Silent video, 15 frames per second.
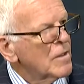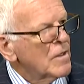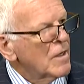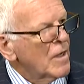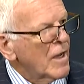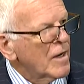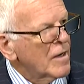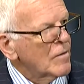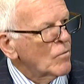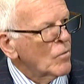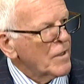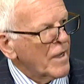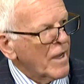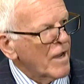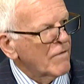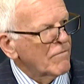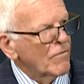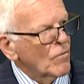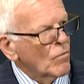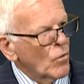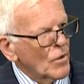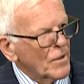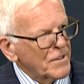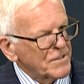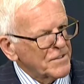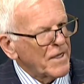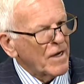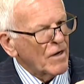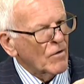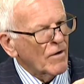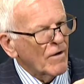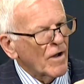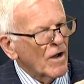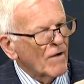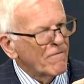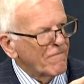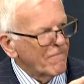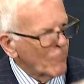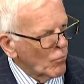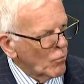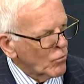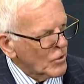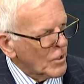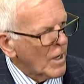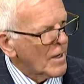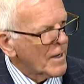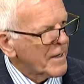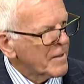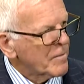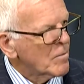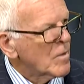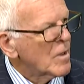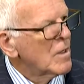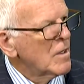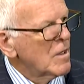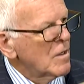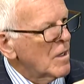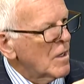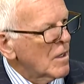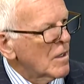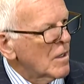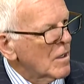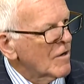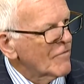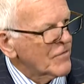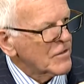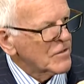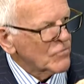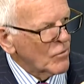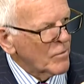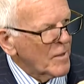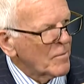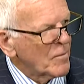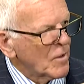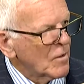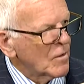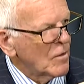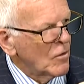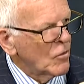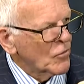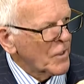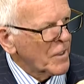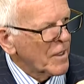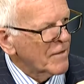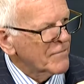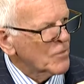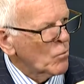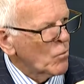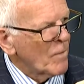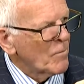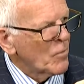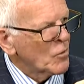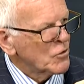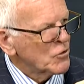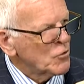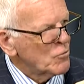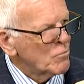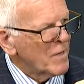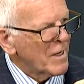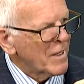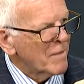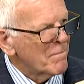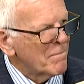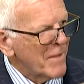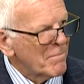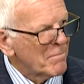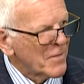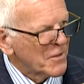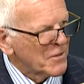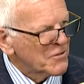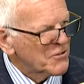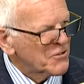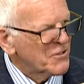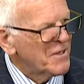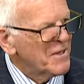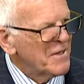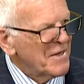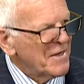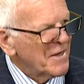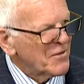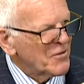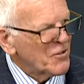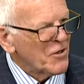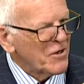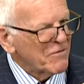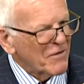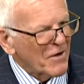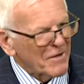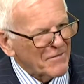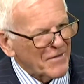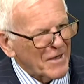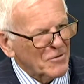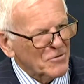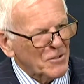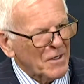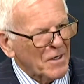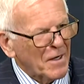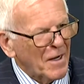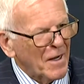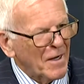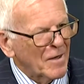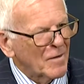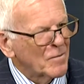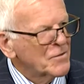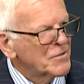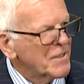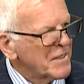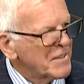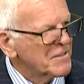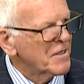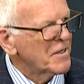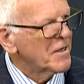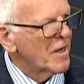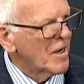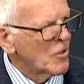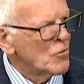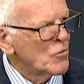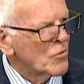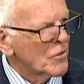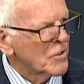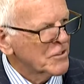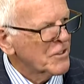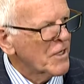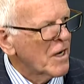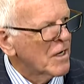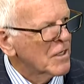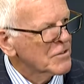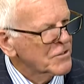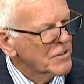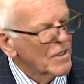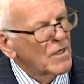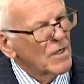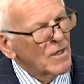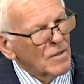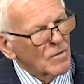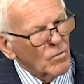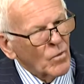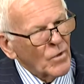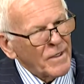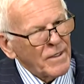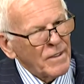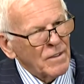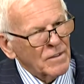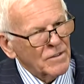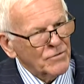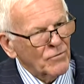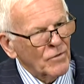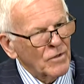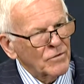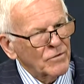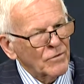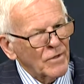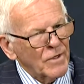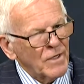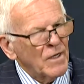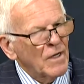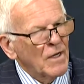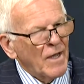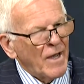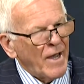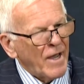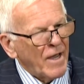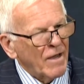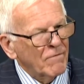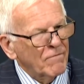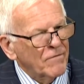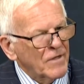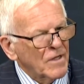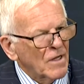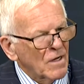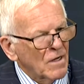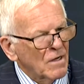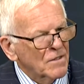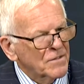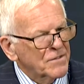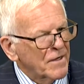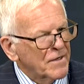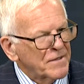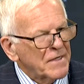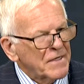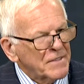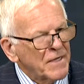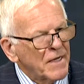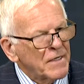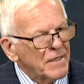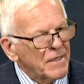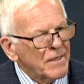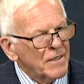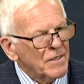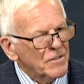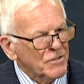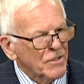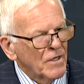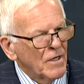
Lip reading: and we have what is there a full-time office. Remember, looking after 1.2 million members and 35,000 clubs is an onerous task. We as Rotary have in the last, I think, 10 years